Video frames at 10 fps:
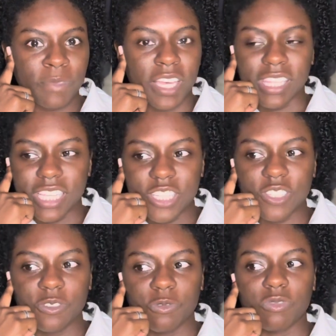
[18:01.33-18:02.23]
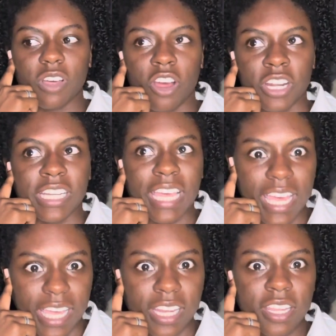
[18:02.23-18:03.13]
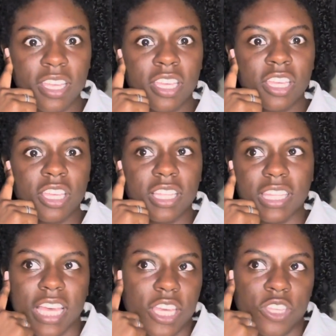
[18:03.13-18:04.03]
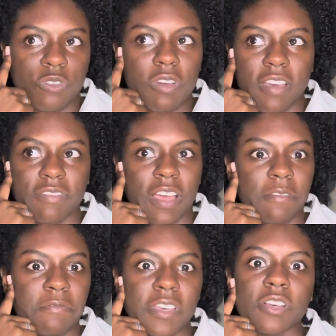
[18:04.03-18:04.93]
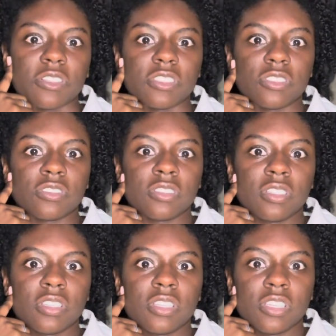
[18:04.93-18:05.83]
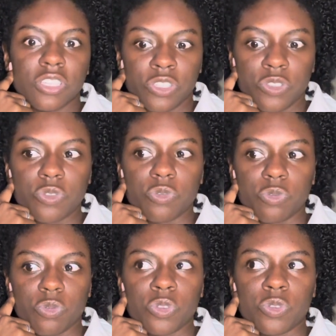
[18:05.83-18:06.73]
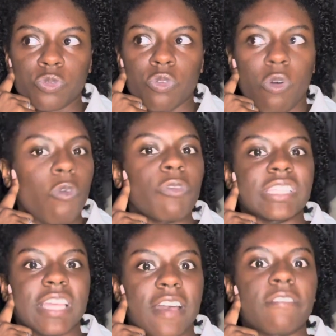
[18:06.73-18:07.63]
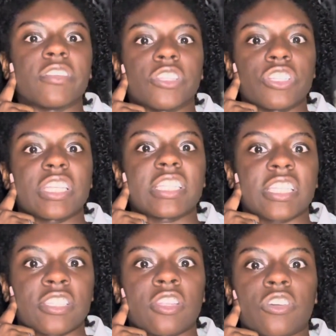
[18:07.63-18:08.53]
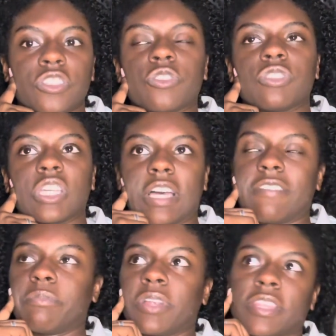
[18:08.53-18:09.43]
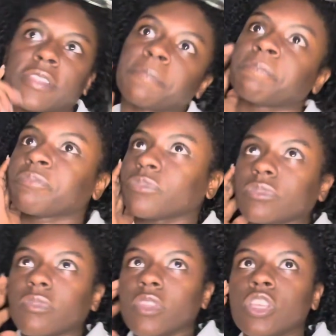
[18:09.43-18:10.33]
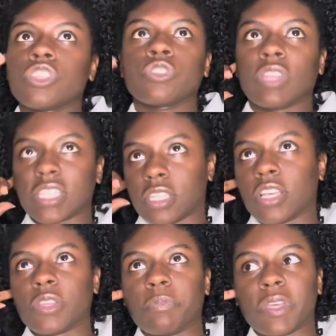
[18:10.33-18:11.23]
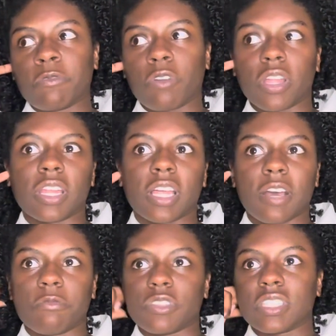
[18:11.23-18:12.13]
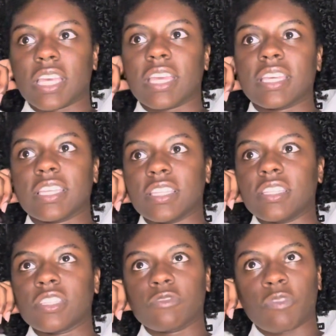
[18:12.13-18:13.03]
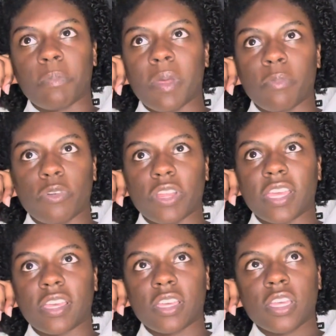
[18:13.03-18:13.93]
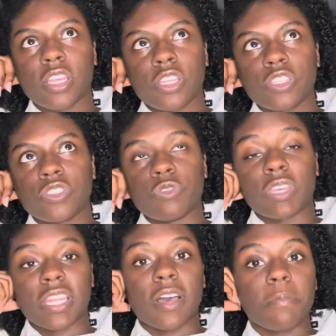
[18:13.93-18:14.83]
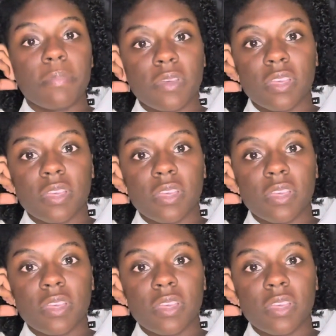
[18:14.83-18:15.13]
Unless you are dead, like, you have not failed. You always have another chance as long as you still have breath. So that's another big one I will say, is remembering to get up.